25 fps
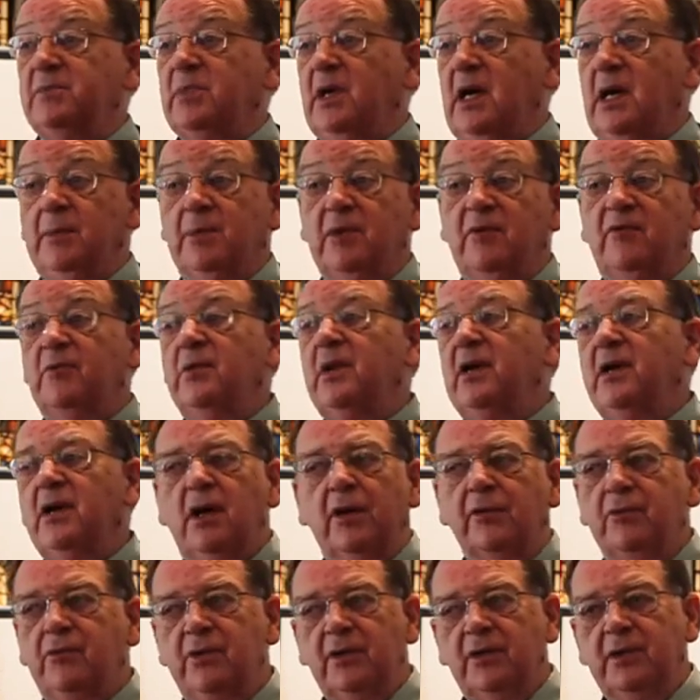Bible for about
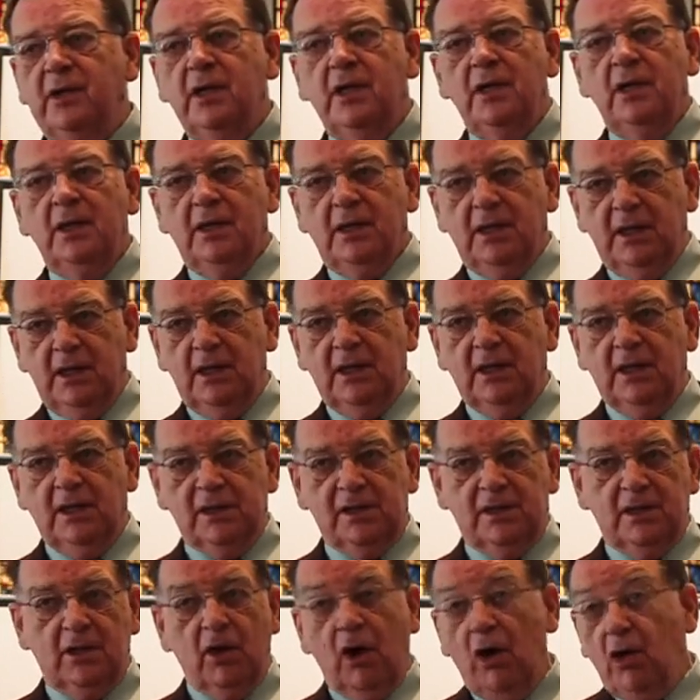100
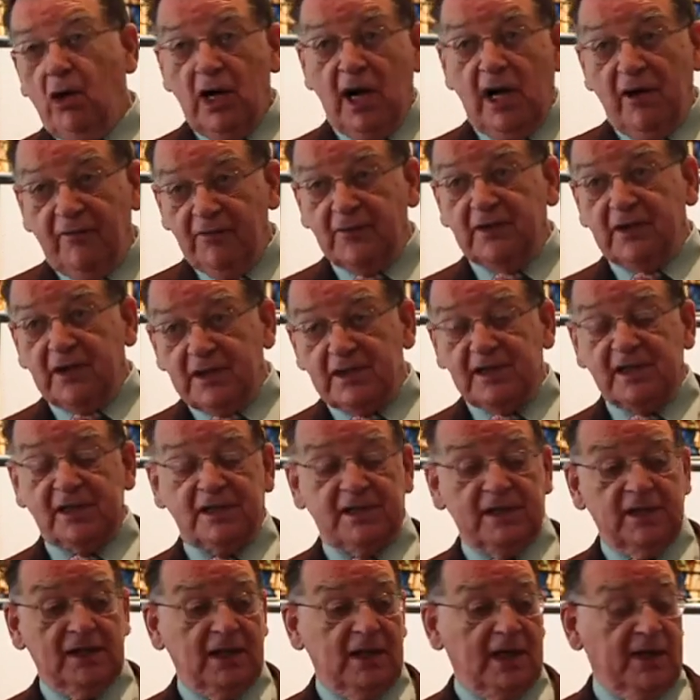years, long after
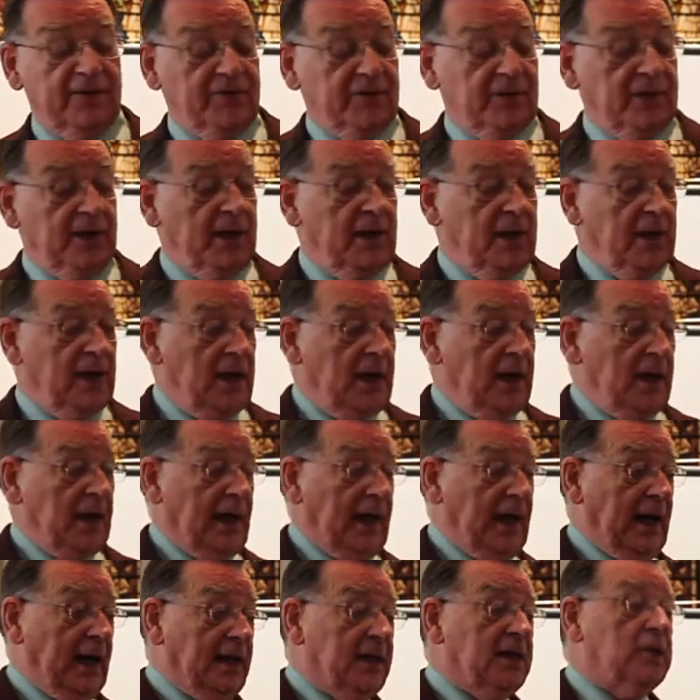1611,
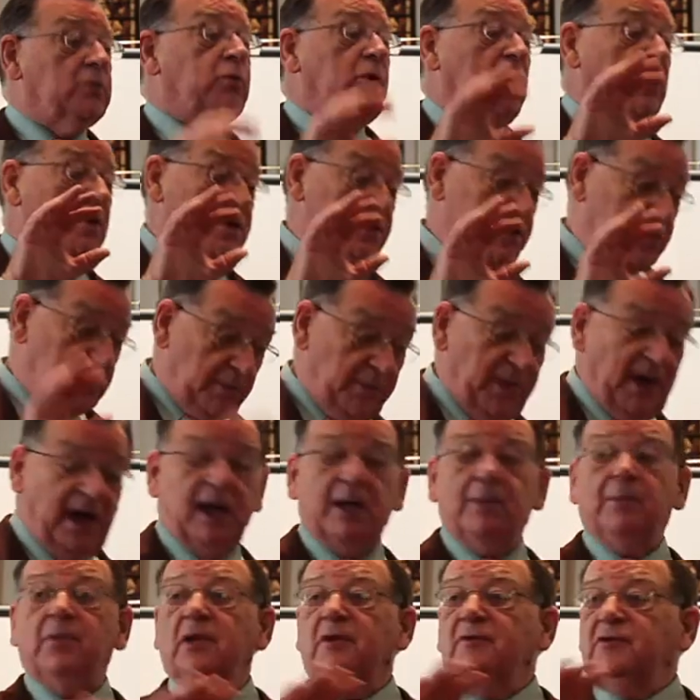and it was the
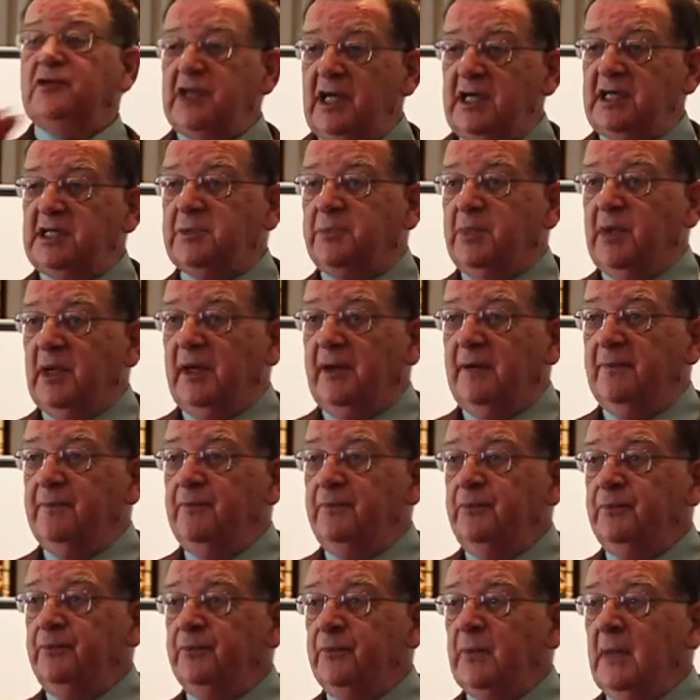Bible of Shakespeare.
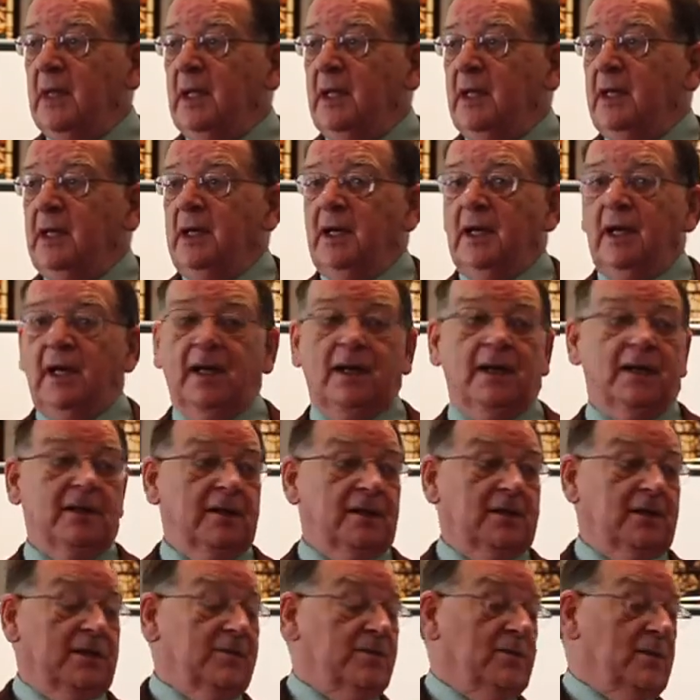
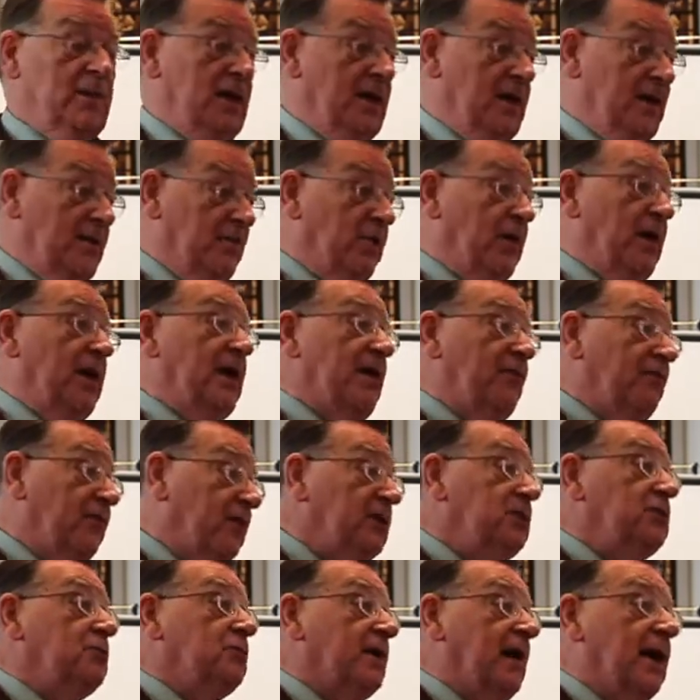And whenever
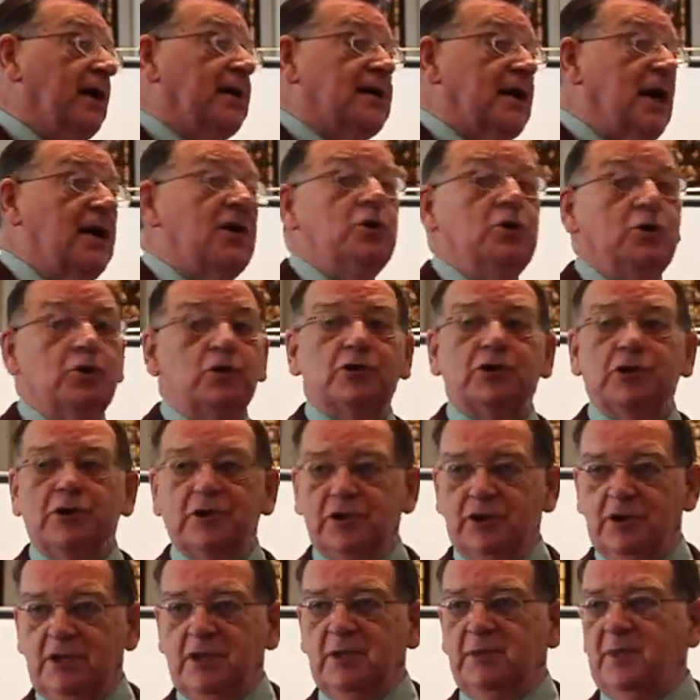you get
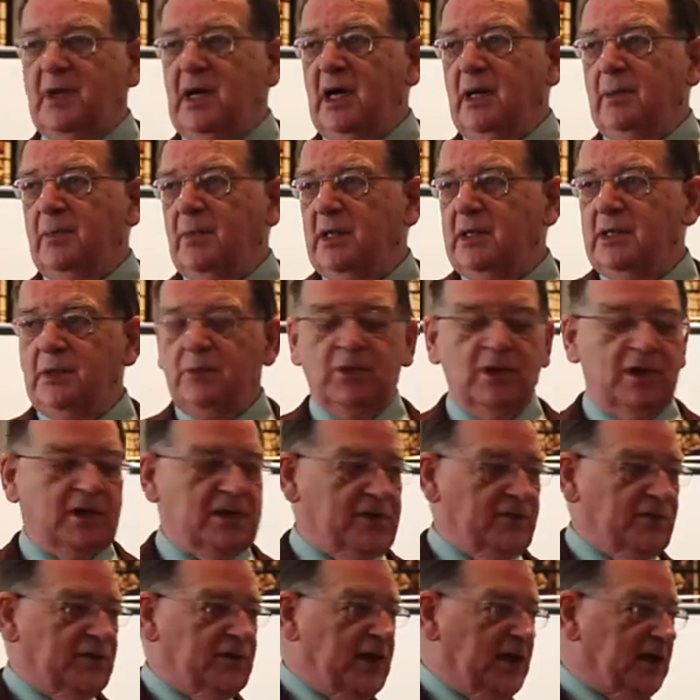allusions to the Bible in the
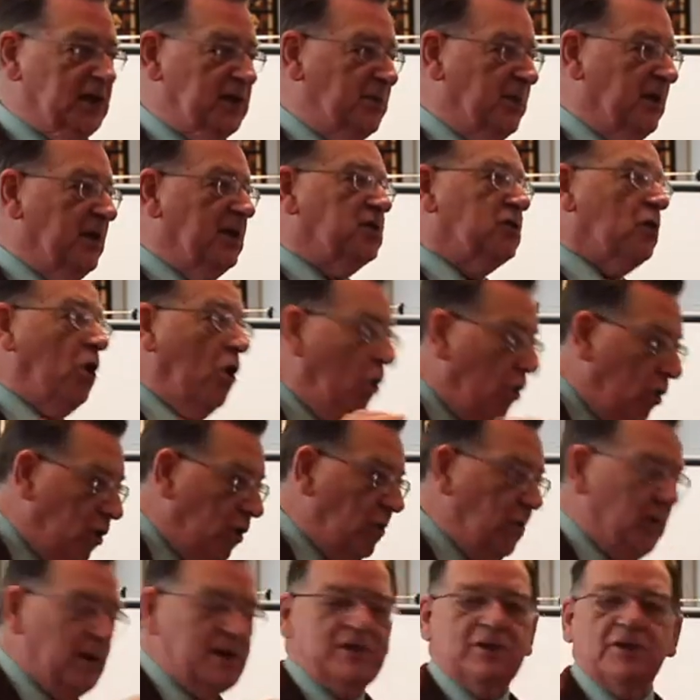works of Shakespeare, it's
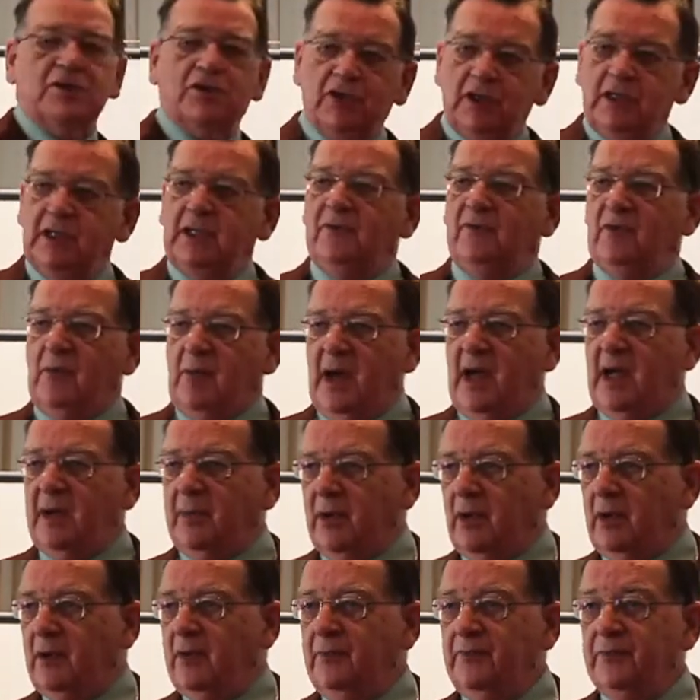always the Geneva
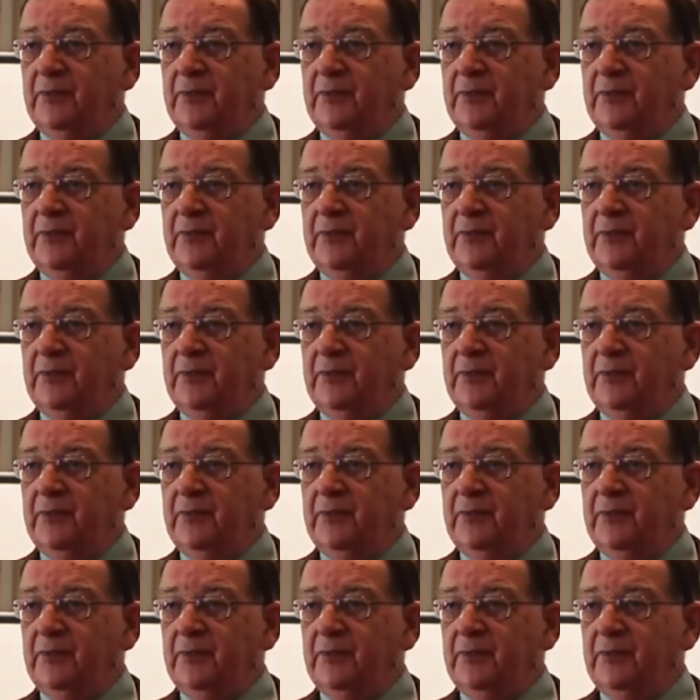Bible.